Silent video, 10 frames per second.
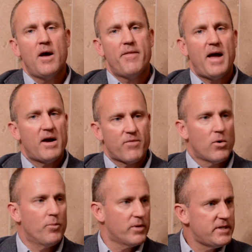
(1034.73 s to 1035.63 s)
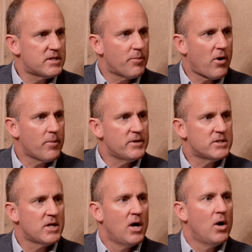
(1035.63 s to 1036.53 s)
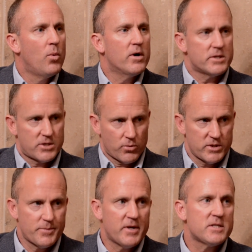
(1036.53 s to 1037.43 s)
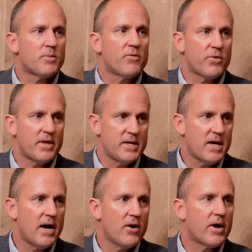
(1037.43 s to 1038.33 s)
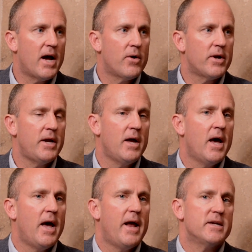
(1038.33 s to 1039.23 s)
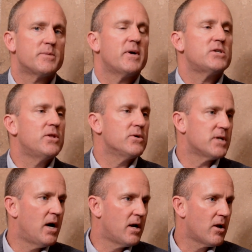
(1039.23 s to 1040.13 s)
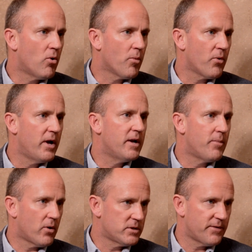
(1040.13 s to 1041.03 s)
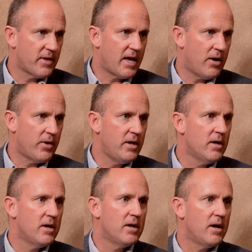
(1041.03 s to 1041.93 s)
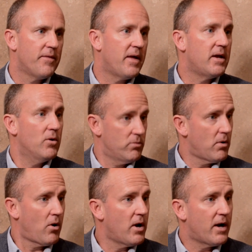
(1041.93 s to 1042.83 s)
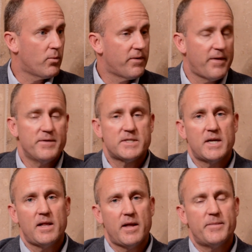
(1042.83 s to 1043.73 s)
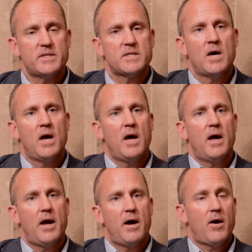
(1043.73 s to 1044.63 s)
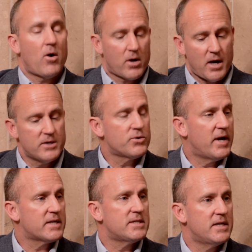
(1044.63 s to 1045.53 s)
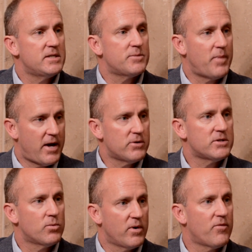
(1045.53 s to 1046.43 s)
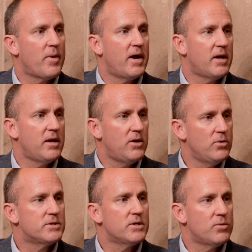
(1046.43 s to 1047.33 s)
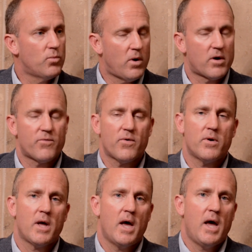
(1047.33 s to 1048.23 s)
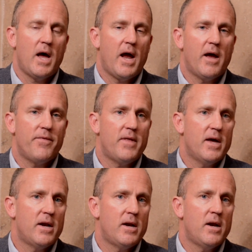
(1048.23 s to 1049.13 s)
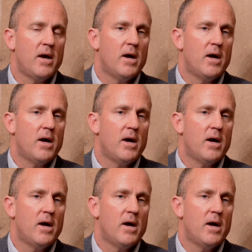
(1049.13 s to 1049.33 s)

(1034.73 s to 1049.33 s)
that have their own police departments, we are still responsible for the entire county, and especially those unincorporated parts of the county that are not within the city limits. Our contract cities, Patterson, Riverbank, Houston, Waterford, and then